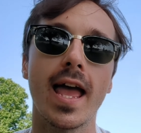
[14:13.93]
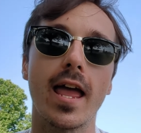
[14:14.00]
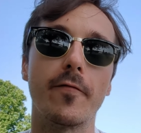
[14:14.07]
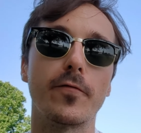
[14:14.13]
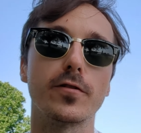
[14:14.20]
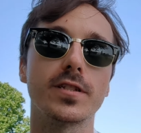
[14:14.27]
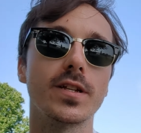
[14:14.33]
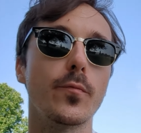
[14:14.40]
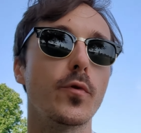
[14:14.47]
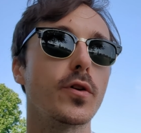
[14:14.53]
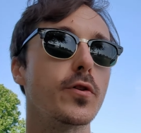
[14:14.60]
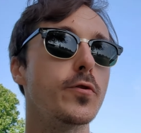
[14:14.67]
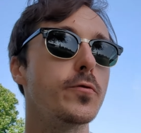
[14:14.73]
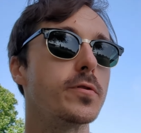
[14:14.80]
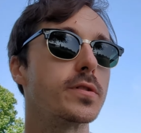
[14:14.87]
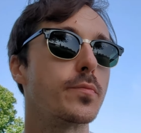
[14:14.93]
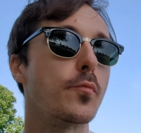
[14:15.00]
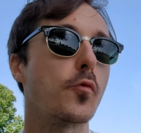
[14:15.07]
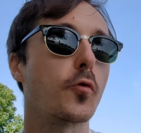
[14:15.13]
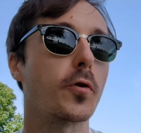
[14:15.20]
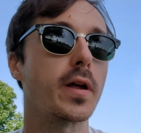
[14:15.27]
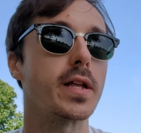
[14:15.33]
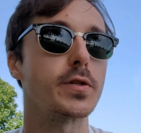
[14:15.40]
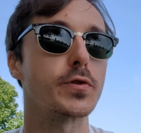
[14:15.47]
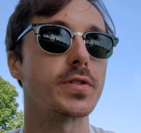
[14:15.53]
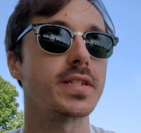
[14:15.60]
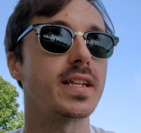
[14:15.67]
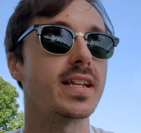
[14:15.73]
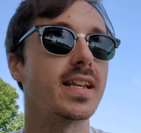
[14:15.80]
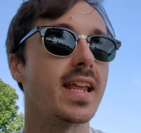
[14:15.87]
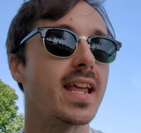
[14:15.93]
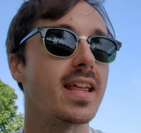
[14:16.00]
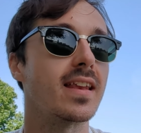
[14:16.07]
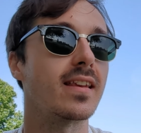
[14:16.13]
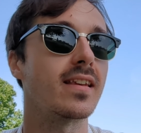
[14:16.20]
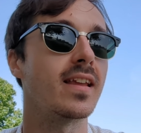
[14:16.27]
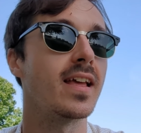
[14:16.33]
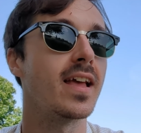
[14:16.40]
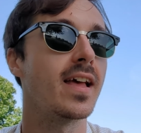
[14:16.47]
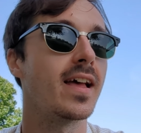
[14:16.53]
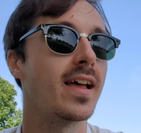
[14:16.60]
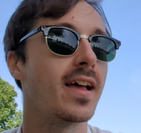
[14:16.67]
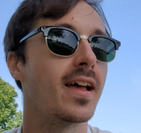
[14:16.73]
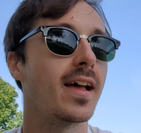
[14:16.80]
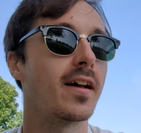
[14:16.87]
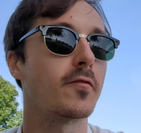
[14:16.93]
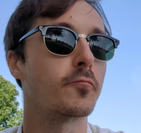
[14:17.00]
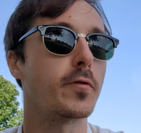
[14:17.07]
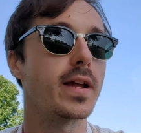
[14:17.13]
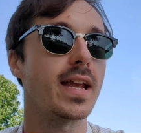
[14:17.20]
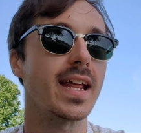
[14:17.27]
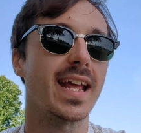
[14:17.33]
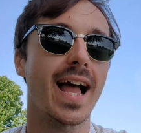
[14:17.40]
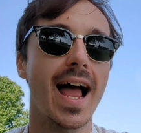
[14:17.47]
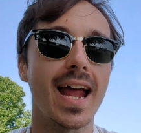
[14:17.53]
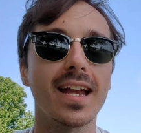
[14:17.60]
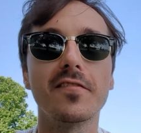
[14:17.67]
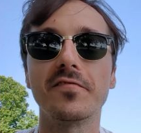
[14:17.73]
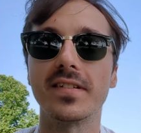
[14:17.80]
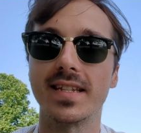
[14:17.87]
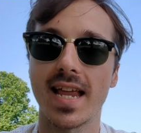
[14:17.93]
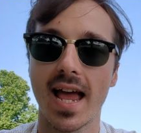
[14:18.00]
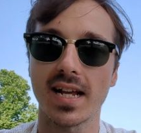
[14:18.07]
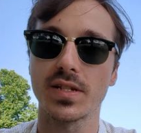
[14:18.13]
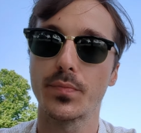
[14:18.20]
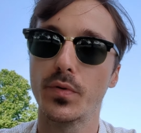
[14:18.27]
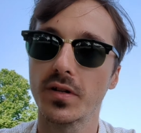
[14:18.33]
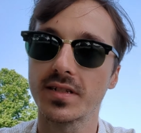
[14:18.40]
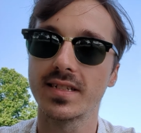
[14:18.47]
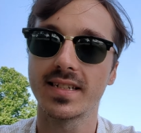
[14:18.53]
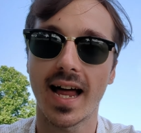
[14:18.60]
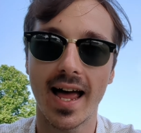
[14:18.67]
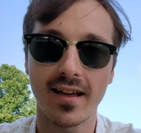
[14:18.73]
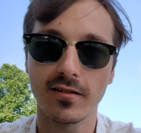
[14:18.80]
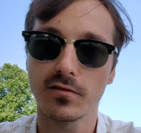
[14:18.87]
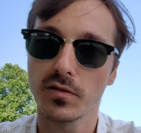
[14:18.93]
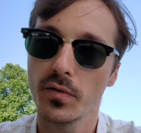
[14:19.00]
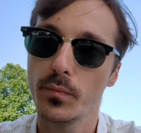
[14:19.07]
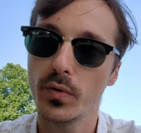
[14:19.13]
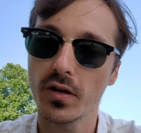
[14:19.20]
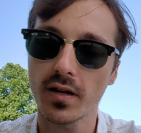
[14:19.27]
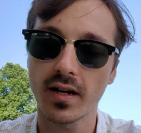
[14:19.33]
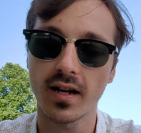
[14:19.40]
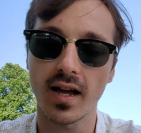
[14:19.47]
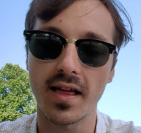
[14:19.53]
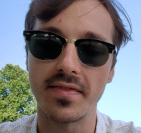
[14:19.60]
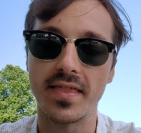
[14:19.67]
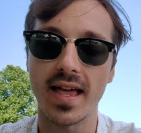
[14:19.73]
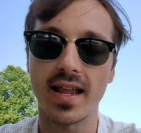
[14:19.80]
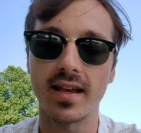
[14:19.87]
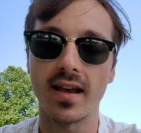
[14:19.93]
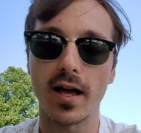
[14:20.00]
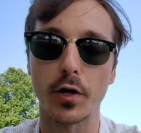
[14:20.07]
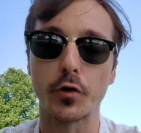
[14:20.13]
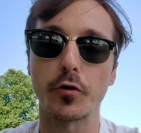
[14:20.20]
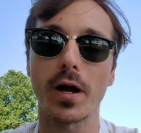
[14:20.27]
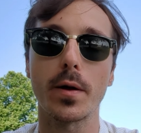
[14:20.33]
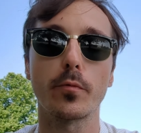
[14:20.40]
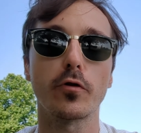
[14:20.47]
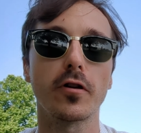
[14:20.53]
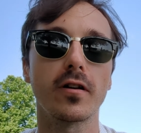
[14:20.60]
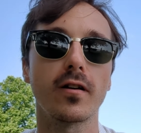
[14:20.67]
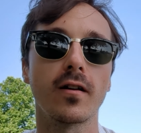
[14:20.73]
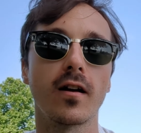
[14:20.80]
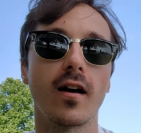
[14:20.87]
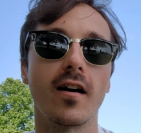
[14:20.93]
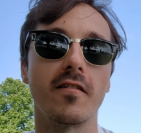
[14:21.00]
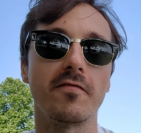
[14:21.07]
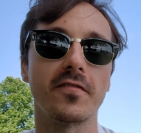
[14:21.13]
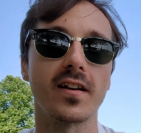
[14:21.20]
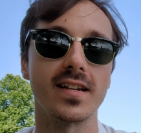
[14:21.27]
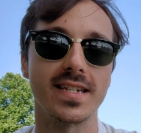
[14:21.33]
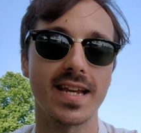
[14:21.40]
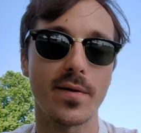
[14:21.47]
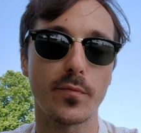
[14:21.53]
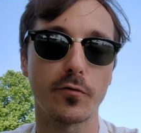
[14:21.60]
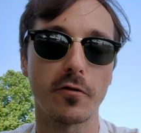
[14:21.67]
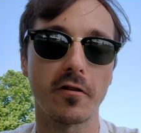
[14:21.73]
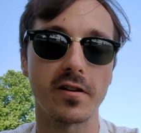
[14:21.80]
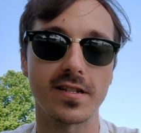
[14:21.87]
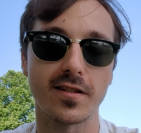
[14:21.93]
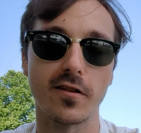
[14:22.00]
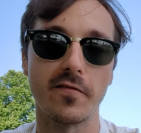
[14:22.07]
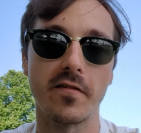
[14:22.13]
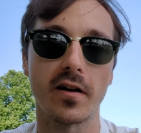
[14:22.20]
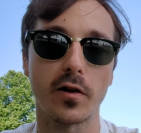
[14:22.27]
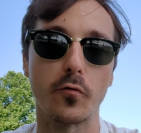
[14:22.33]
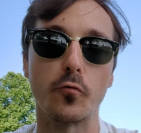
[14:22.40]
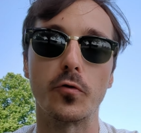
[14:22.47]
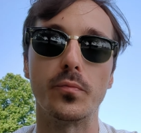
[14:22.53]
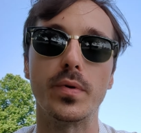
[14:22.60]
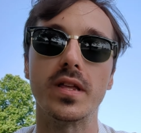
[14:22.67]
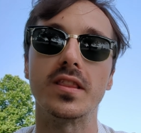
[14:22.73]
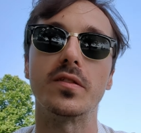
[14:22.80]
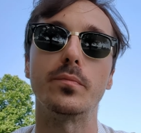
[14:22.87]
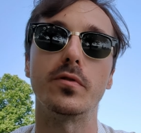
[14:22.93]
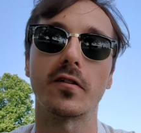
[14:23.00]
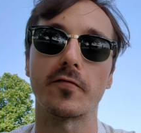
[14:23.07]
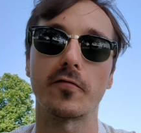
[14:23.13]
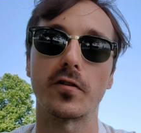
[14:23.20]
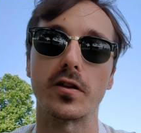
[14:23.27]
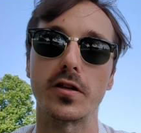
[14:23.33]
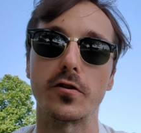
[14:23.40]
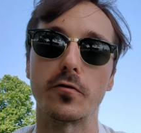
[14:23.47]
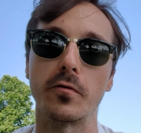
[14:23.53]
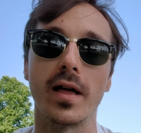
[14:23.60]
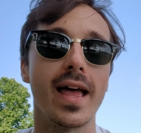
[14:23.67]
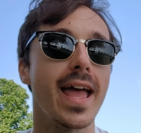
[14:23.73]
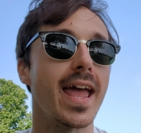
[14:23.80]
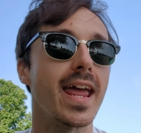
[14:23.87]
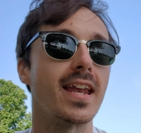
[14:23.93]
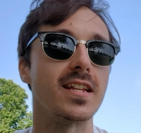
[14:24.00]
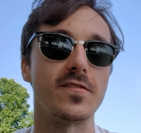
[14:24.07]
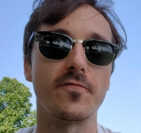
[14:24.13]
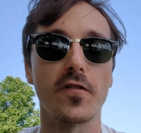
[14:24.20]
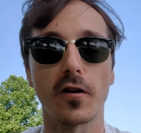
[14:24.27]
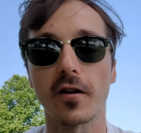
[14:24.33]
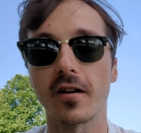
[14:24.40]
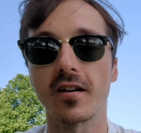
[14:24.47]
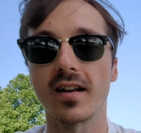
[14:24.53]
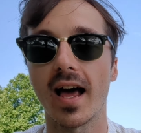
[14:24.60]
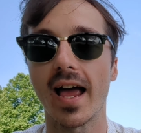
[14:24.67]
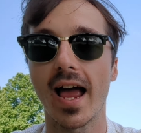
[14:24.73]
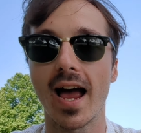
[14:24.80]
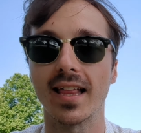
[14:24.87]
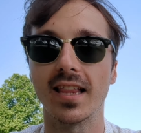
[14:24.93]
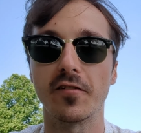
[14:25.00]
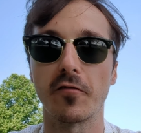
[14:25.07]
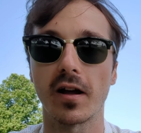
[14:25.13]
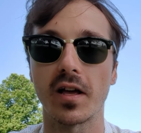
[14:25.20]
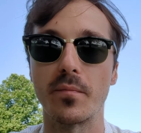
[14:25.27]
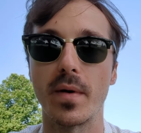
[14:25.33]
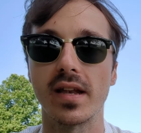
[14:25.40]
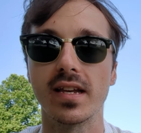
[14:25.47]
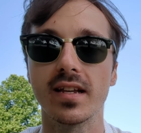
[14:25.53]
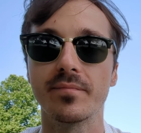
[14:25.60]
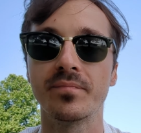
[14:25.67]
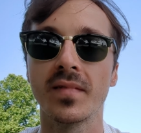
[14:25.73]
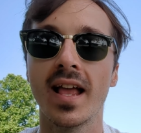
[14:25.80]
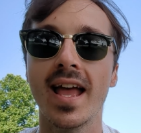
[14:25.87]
if you're someone who is more interested in reading kind of a textbook style book, then A Grammar of Contemporary Slovak would be the book for you. It is very good. I highly recommend it.